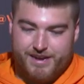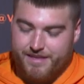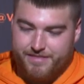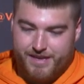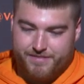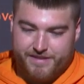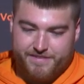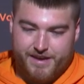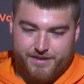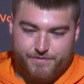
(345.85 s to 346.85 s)
And I think that's
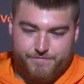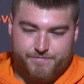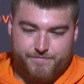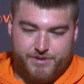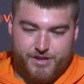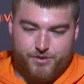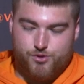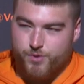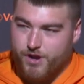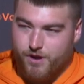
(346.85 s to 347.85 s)
kind of, you know,
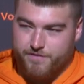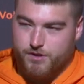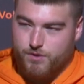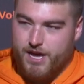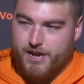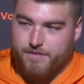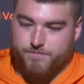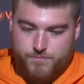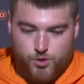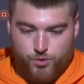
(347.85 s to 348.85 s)
who we are as an O-line
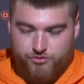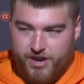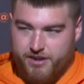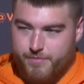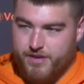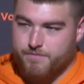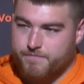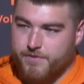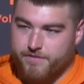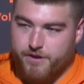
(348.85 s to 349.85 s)
and who we're trying to be.
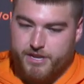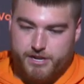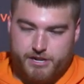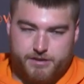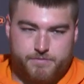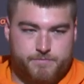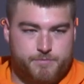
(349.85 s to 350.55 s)
It's our identity.